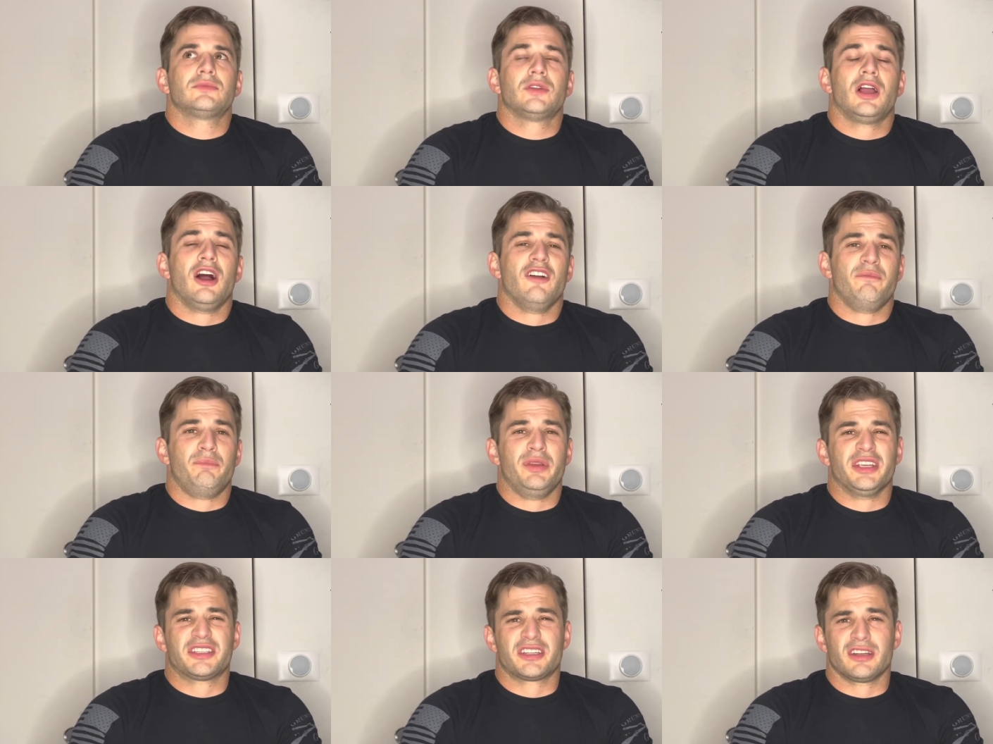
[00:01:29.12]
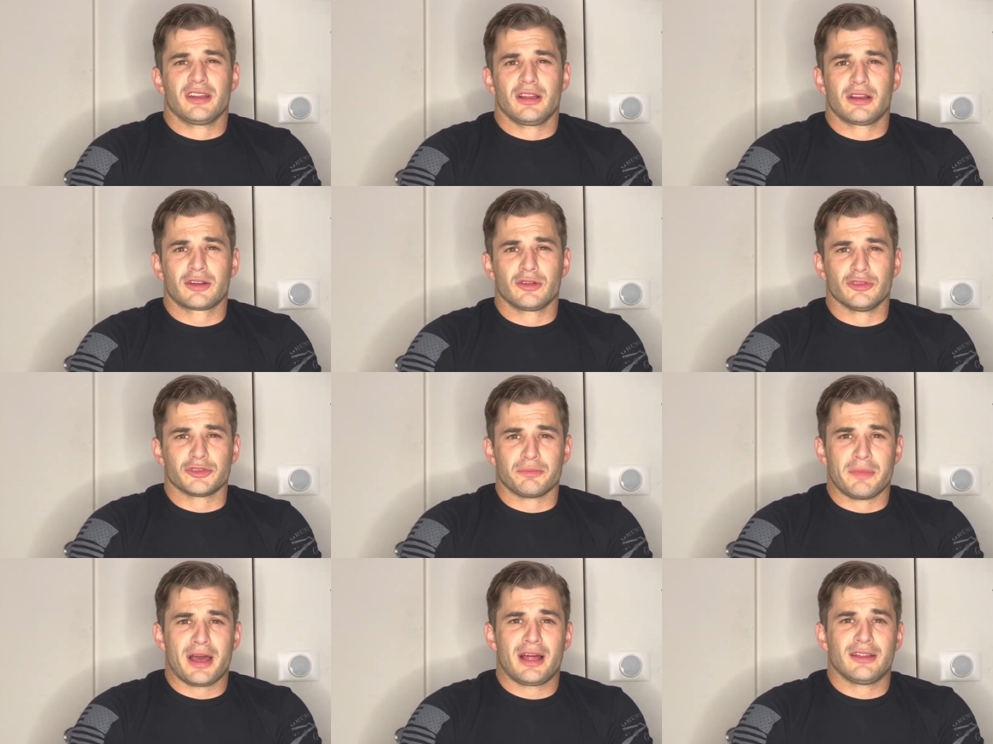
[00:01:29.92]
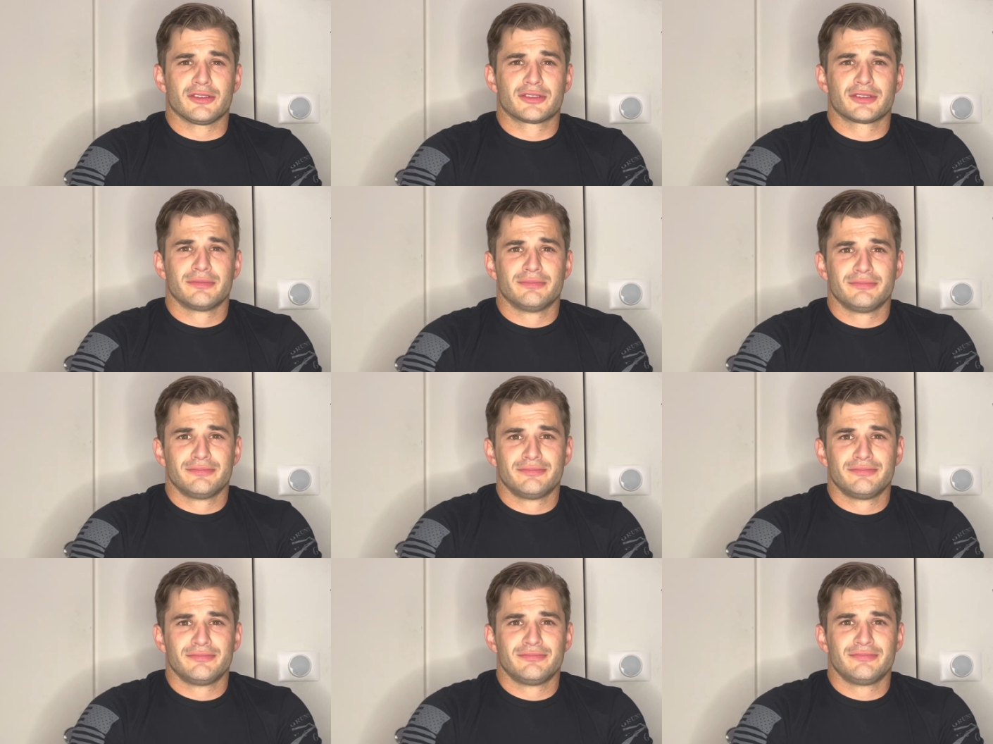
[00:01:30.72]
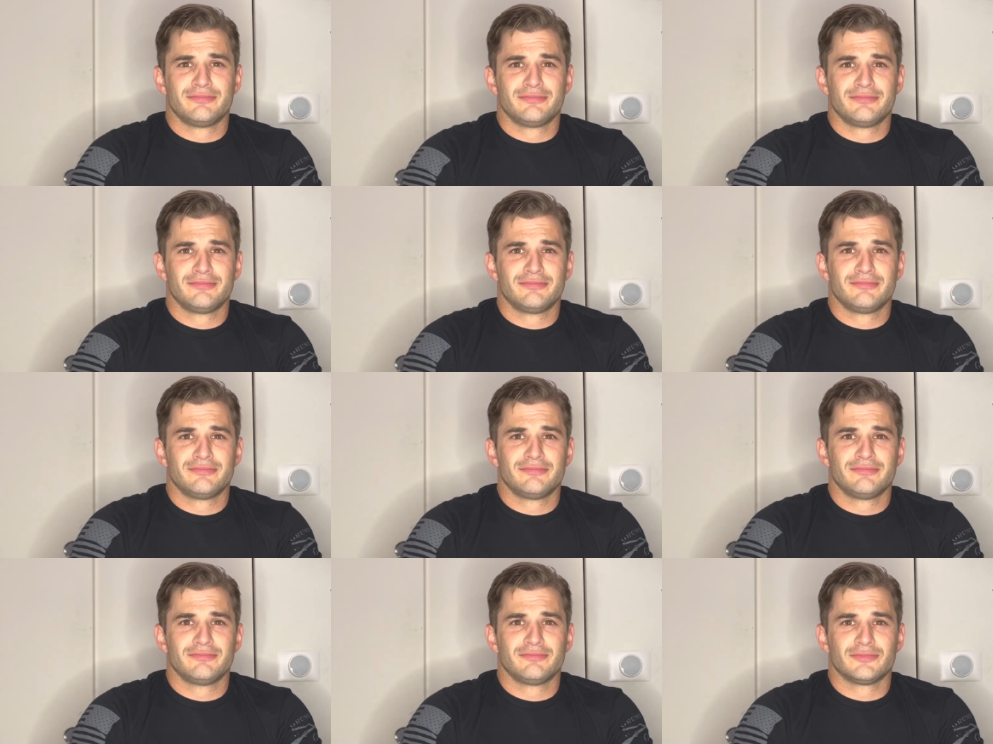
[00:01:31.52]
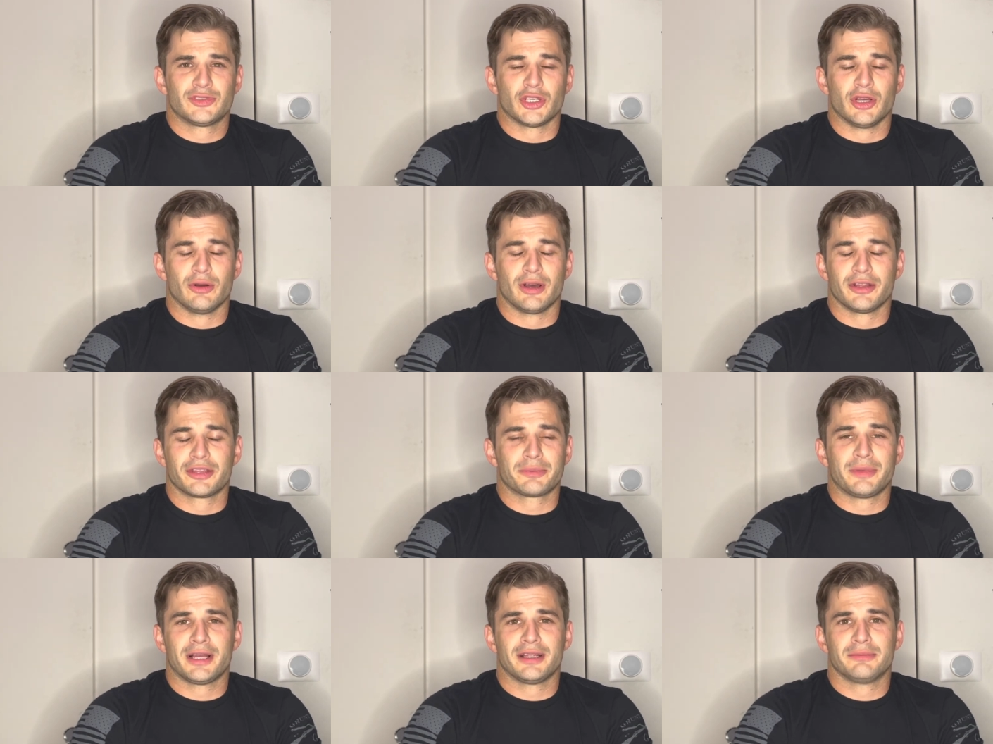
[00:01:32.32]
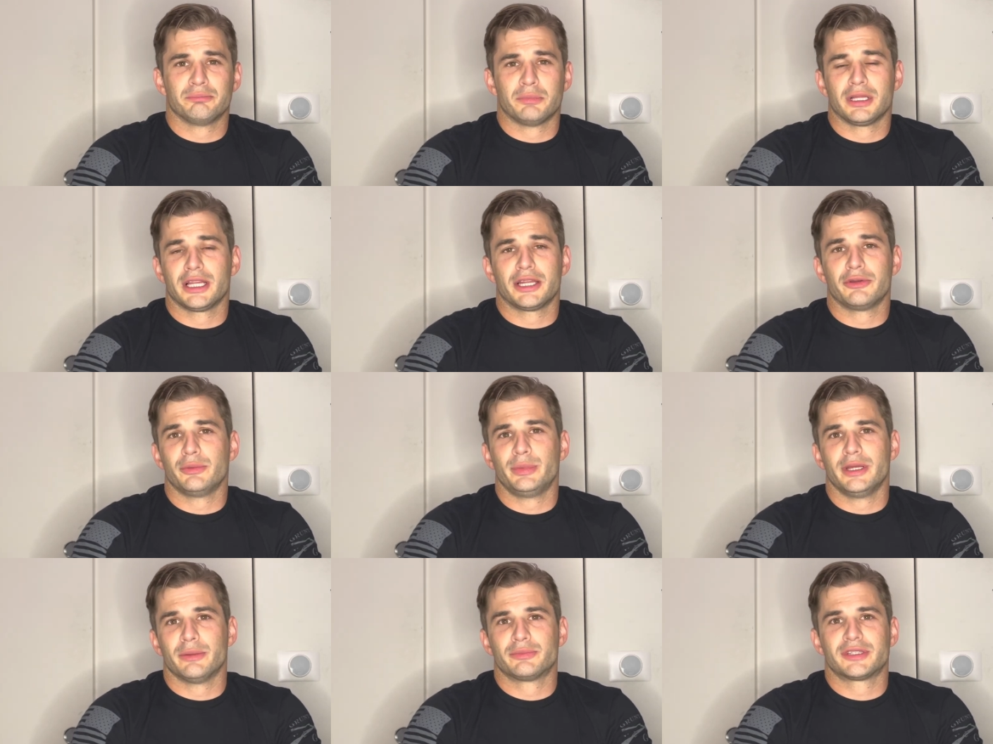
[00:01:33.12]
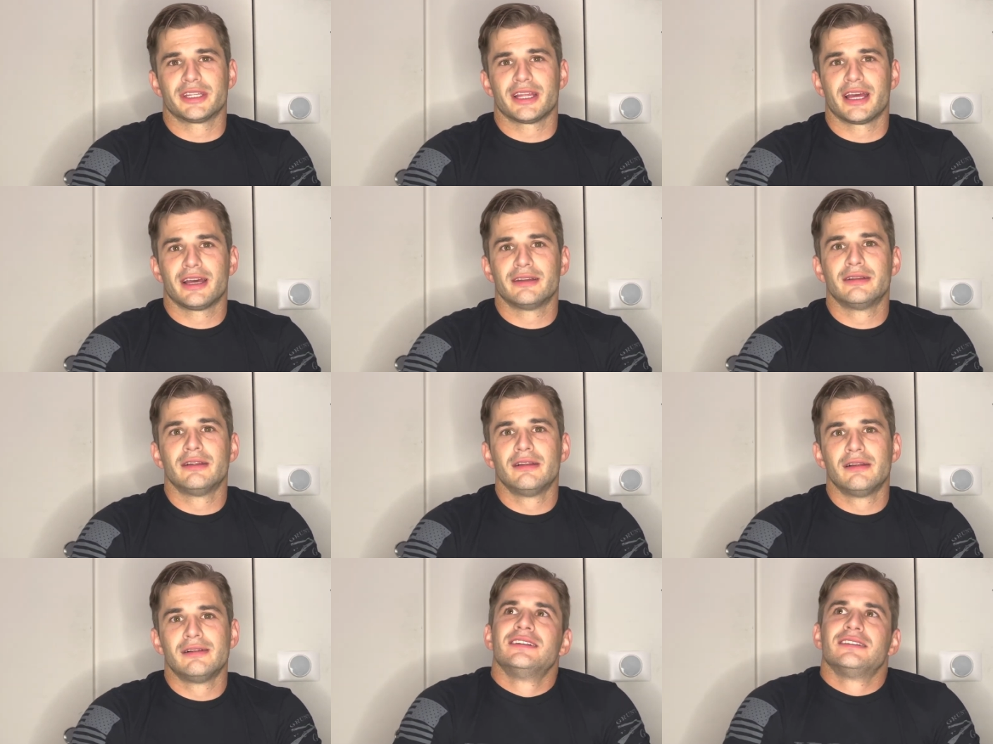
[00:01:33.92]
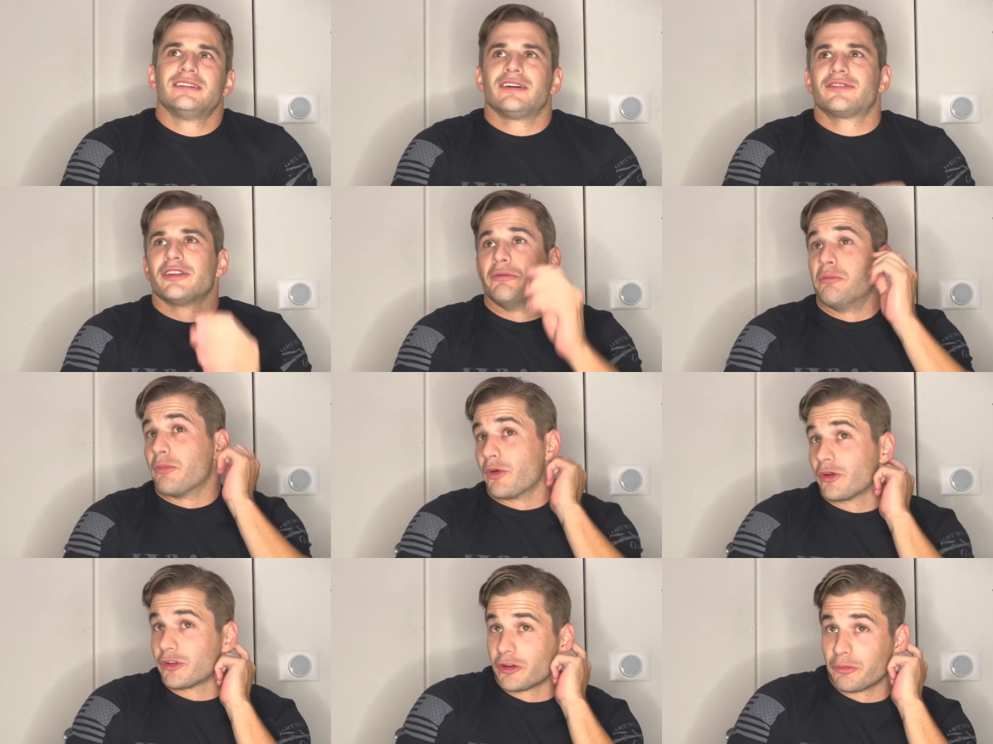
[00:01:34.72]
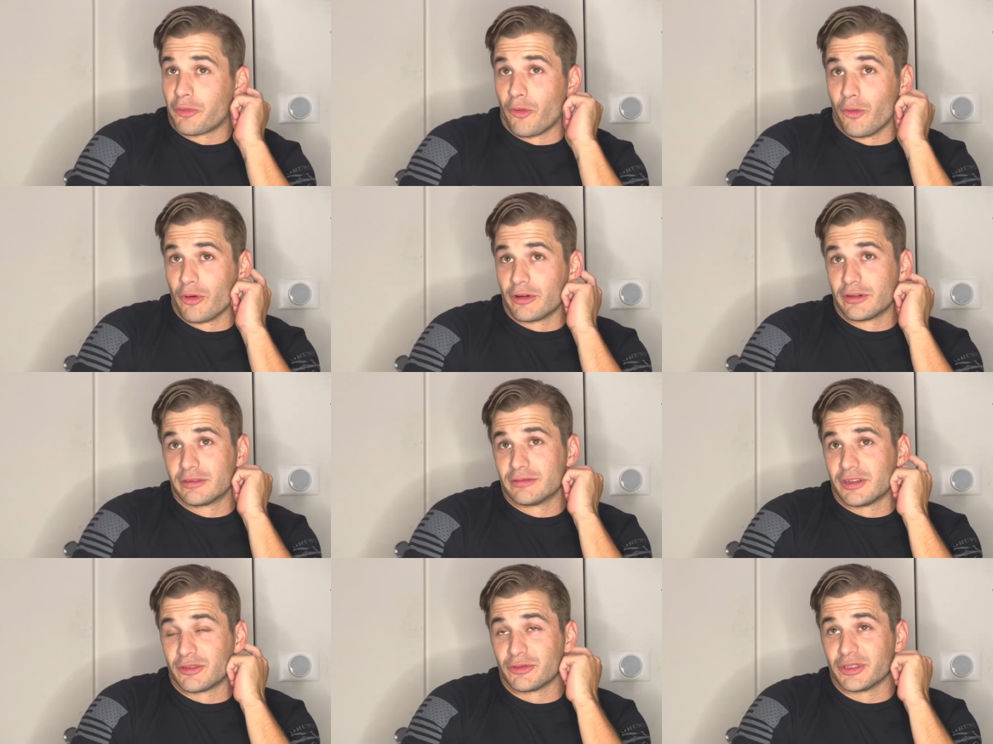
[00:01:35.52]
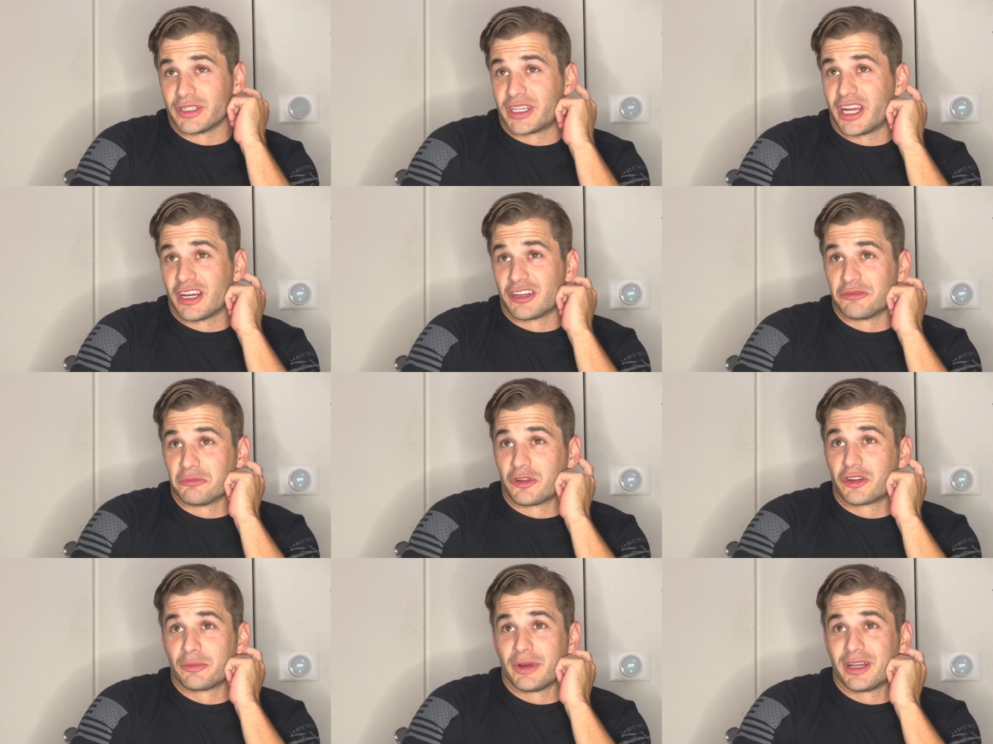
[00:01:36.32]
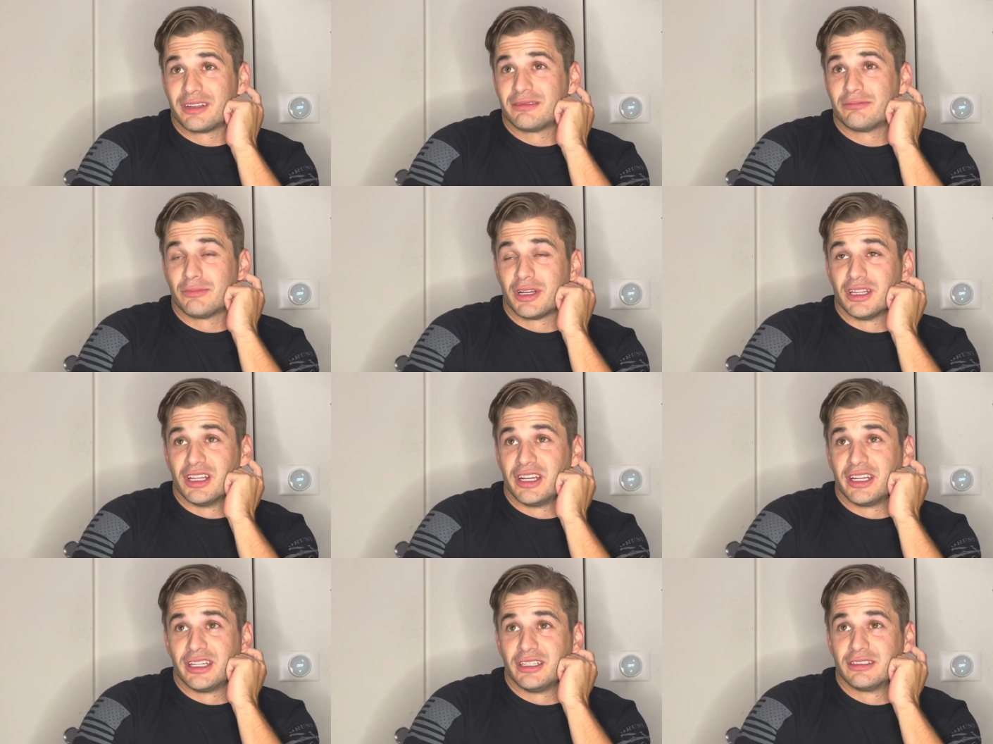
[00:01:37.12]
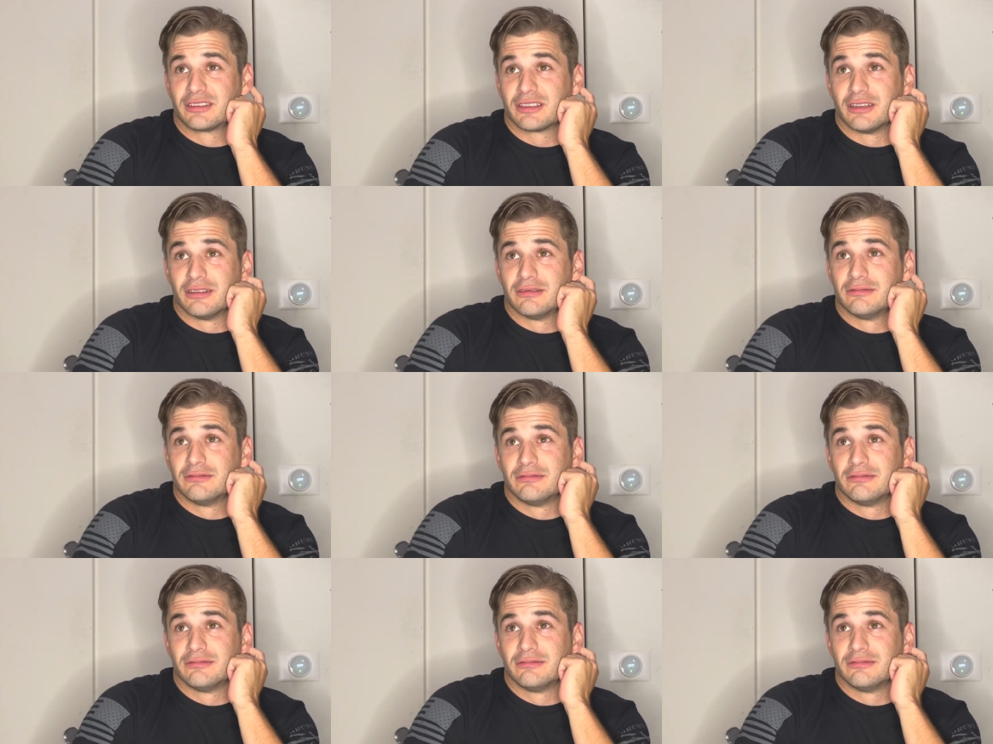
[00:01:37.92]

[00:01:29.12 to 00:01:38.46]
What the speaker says: I've pissed in a lot of girls' mouths, so I don't think my lady would be up to that. I've done murder porn. I don't really care to murder my lady, so